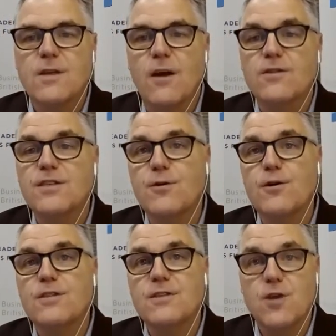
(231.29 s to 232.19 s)
Our
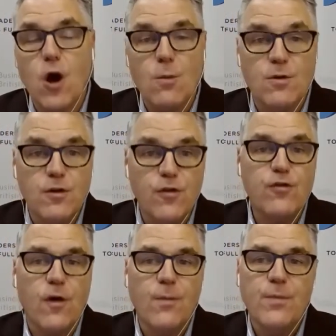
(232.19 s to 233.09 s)
series is carbon
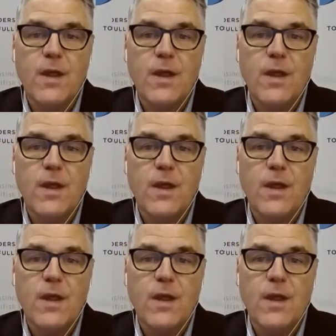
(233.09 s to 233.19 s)
neutral.